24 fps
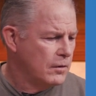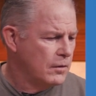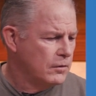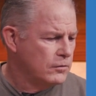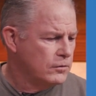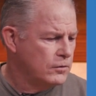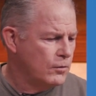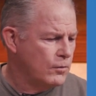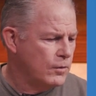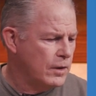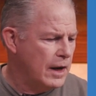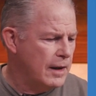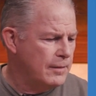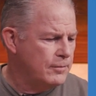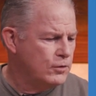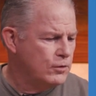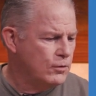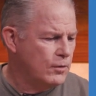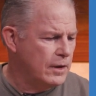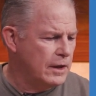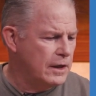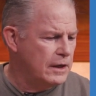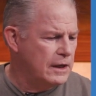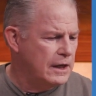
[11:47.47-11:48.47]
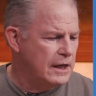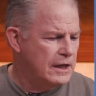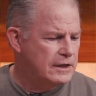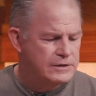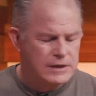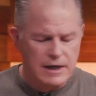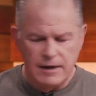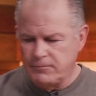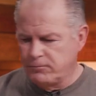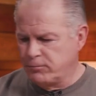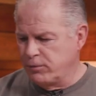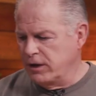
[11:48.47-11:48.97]
So what I'm doing is
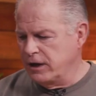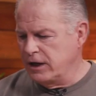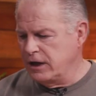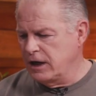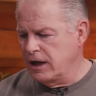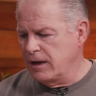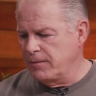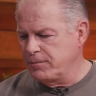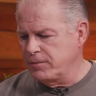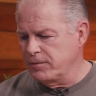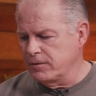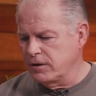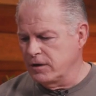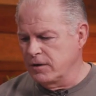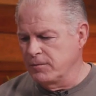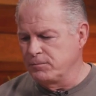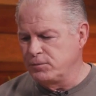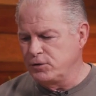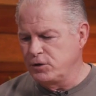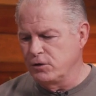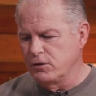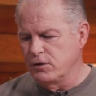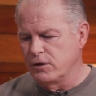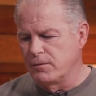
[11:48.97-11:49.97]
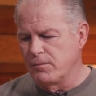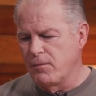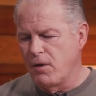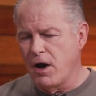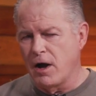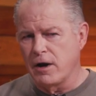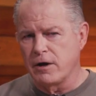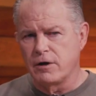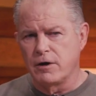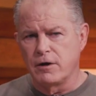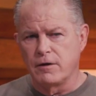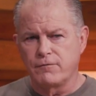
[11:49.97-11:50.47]
I'm bringing up Computer
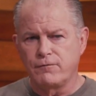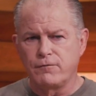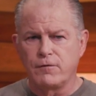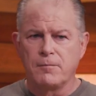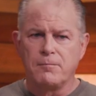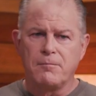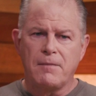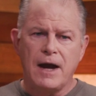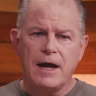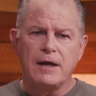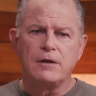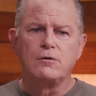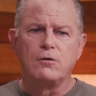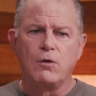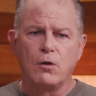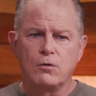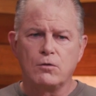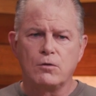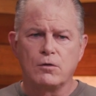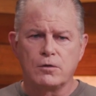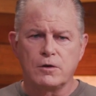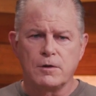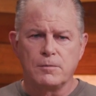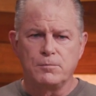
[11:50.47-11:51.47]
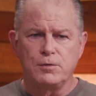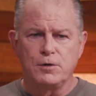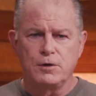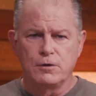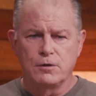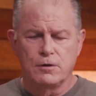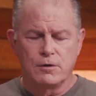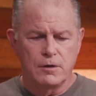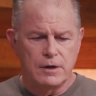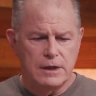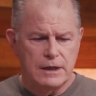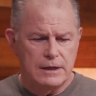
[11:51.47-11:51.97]
Monitor from my local
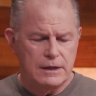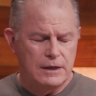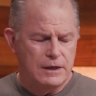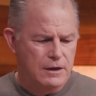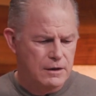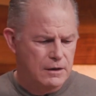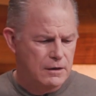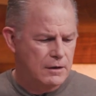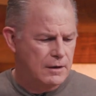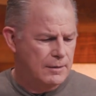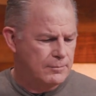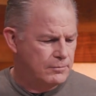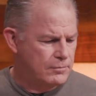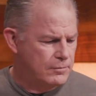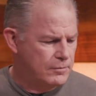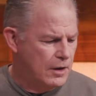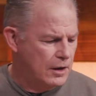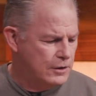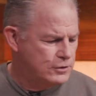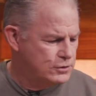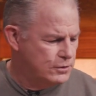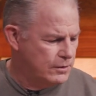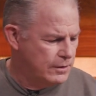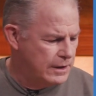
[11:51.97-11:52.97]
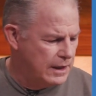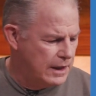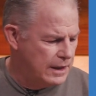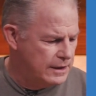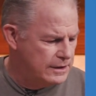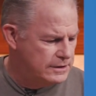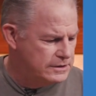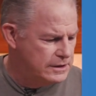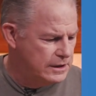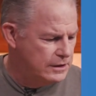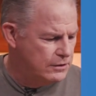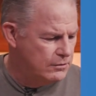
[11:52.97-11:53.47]
computer in here. I'm not showing any
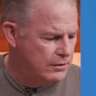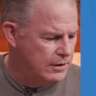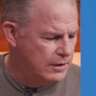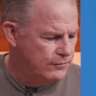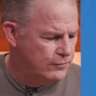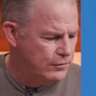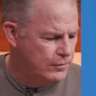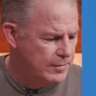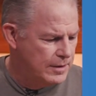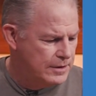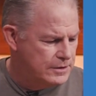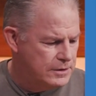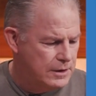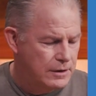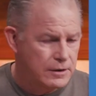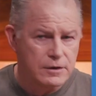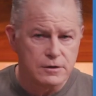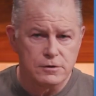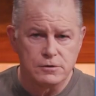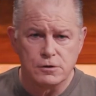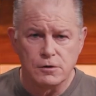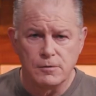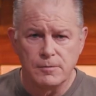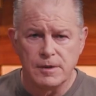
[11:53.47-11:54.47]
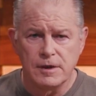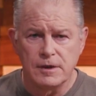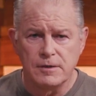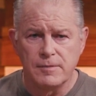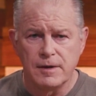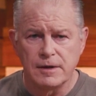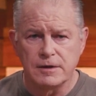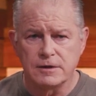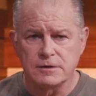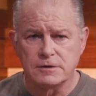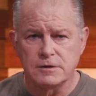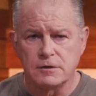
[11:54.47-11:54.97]
secret information. I'm going to zoom in to
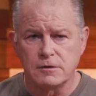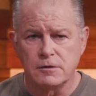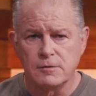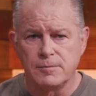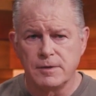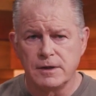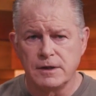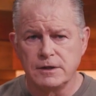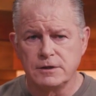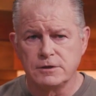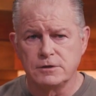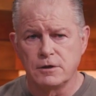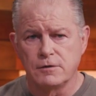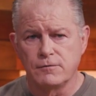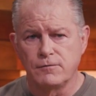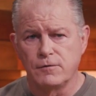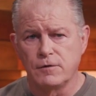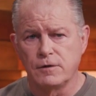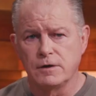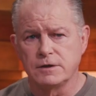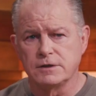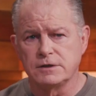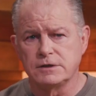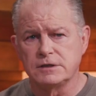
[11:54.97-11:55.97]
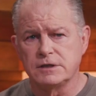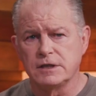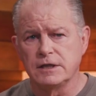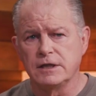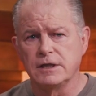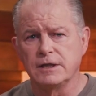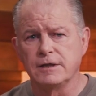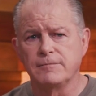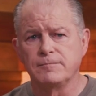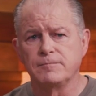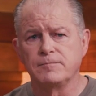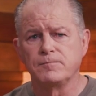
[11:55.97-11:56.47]
make this a little bit easier for you to
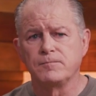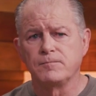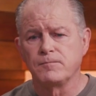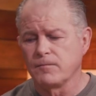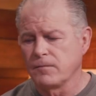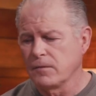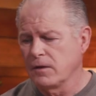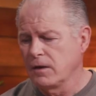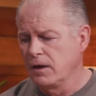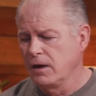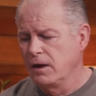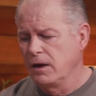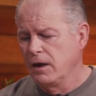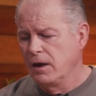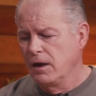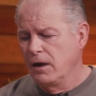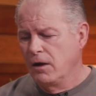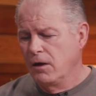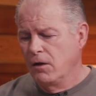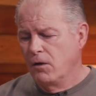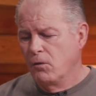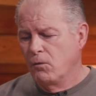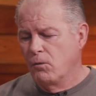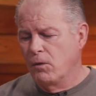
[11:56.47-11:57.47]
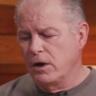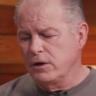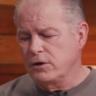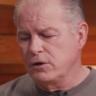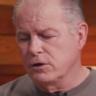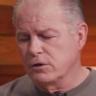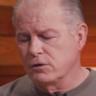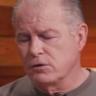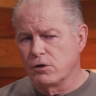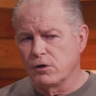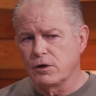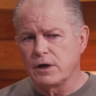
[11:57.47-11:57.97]
see. What
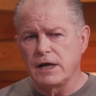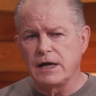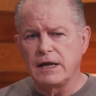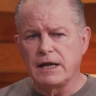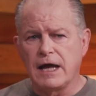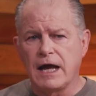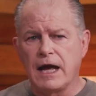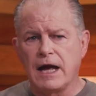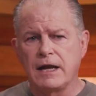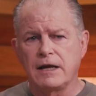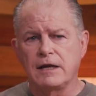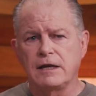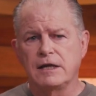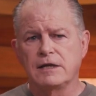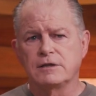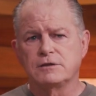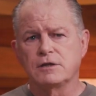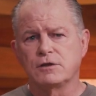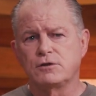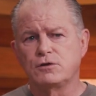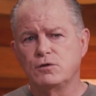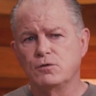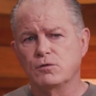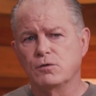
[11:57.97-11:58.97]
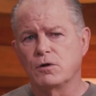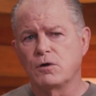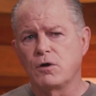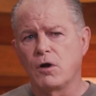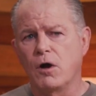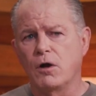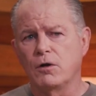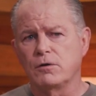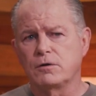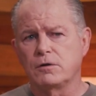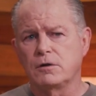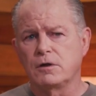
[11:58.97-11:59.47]
you're looking at is a tool
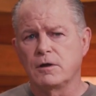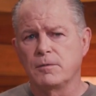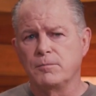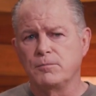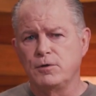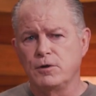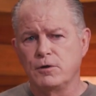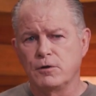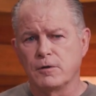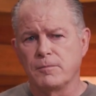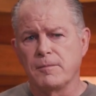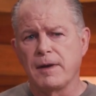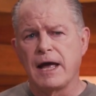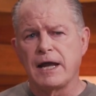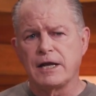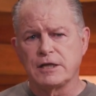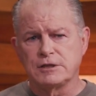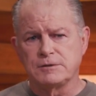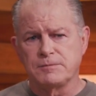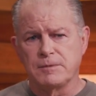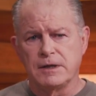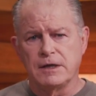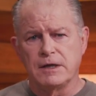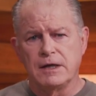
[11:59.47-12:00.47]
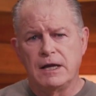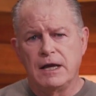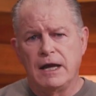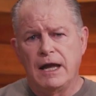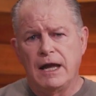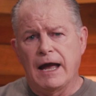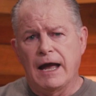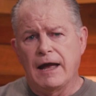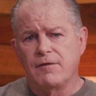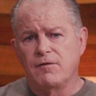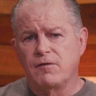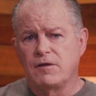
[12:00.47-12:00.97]
called Computer Management,
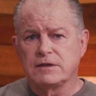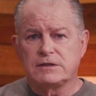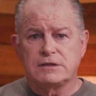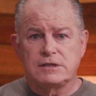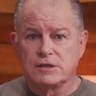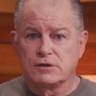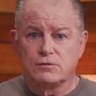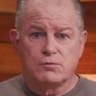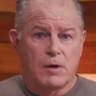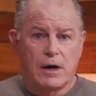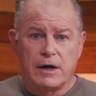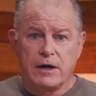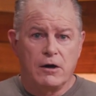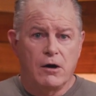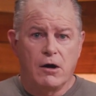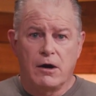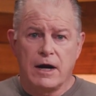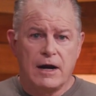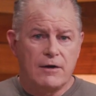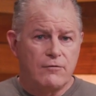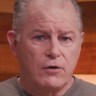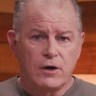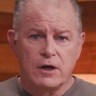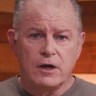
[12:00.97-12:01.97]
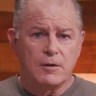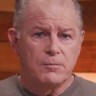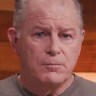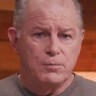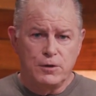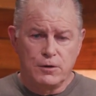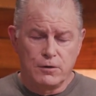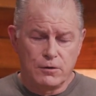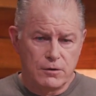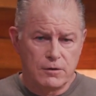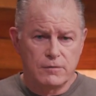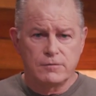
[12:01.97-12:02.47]
and this is running on every
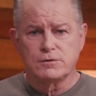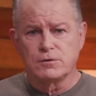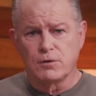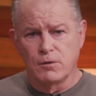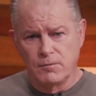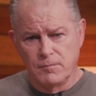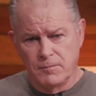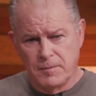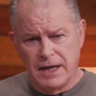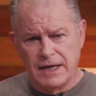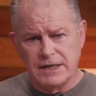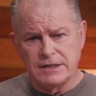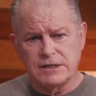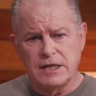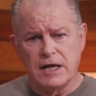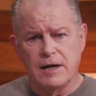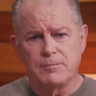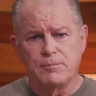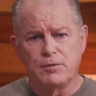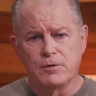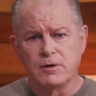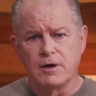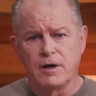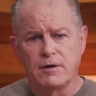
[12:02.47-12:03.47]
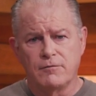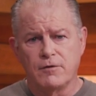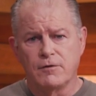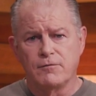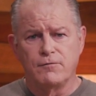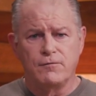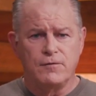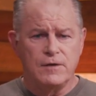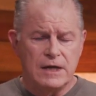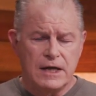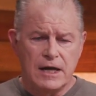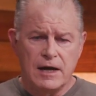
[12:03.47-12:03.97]
computer. So my example of a
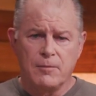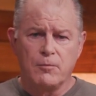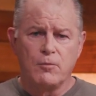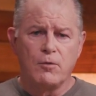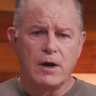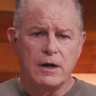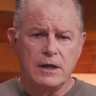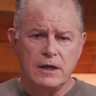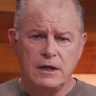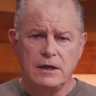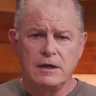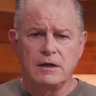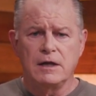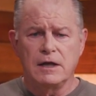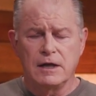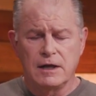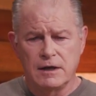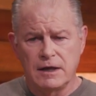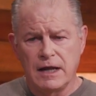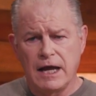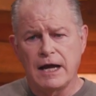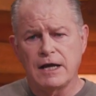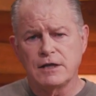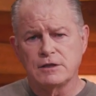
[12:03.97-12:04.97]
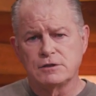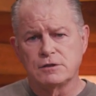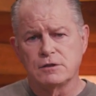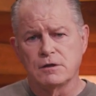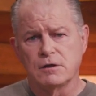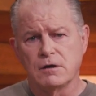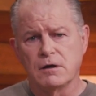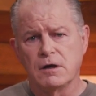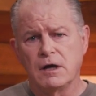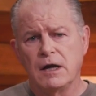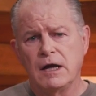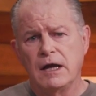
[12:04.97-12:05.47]
VM running in
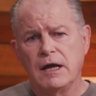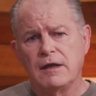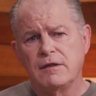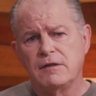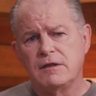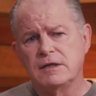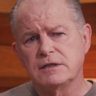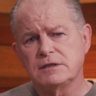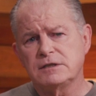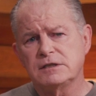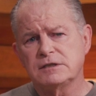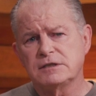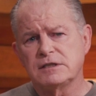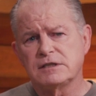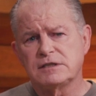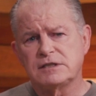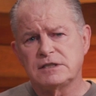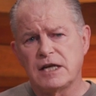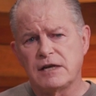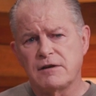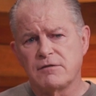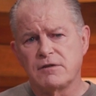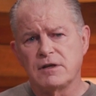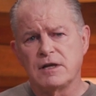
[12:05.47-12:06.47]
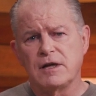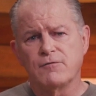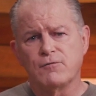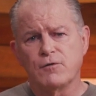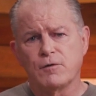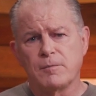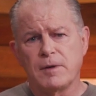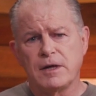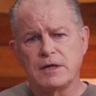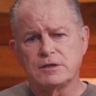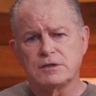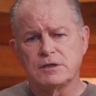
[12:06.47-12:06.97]
Azure, this is a set of the
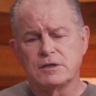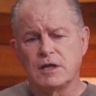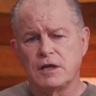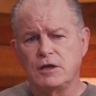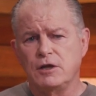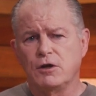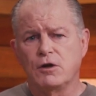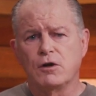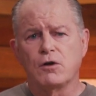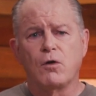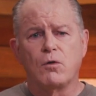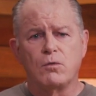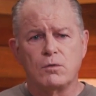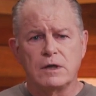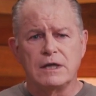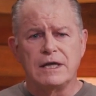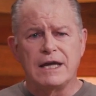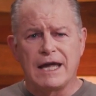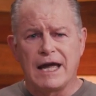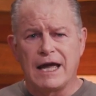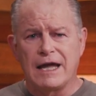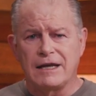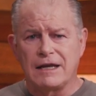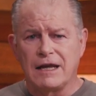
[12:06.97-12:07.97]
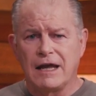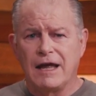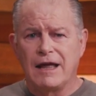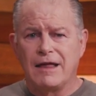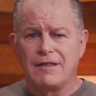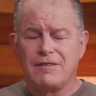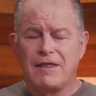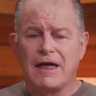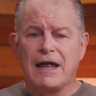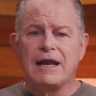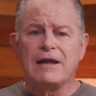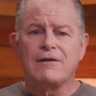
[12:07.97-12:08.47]
information that you could only get
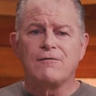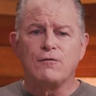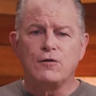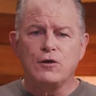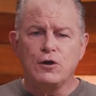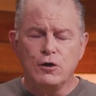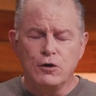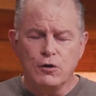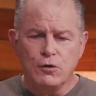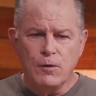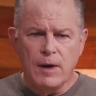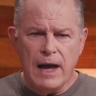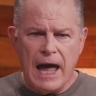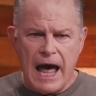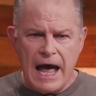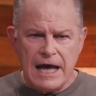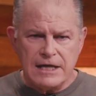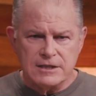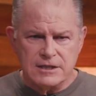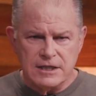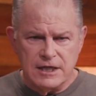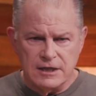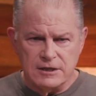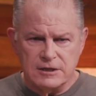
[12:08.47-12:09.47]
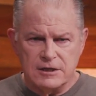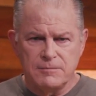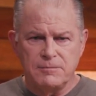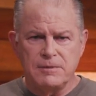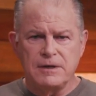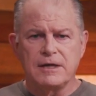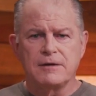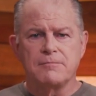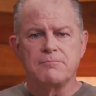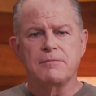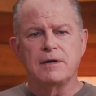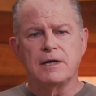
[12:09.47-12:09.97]
that if you ask it to
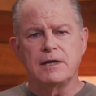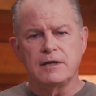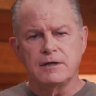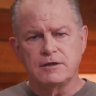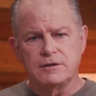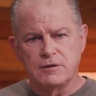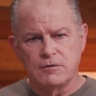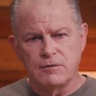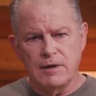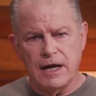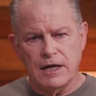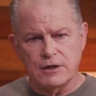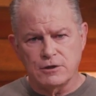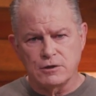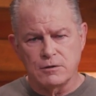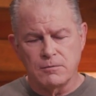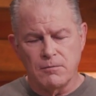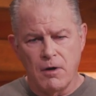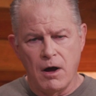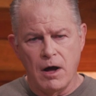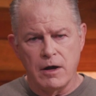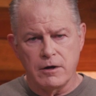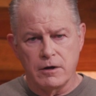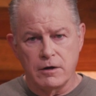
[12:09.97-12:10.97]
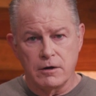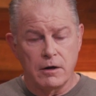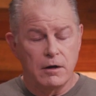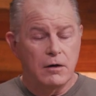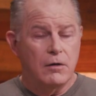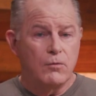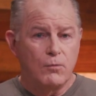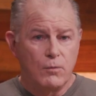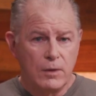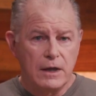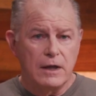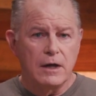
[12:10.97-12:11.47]
be admitted to Azure
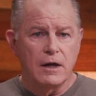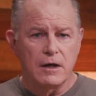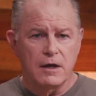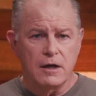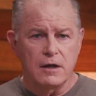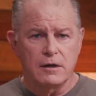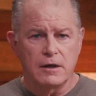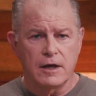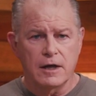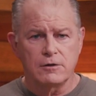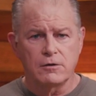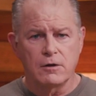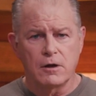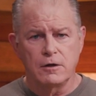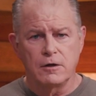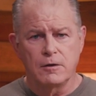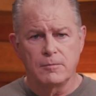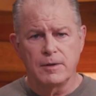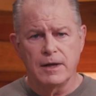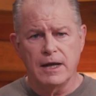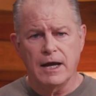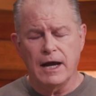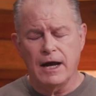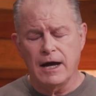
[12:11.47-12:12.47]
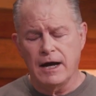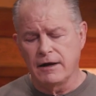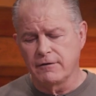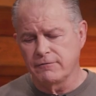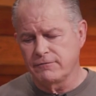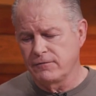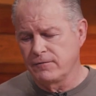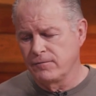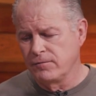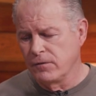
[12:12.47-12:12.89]
Monitor, we can collect on your behalf.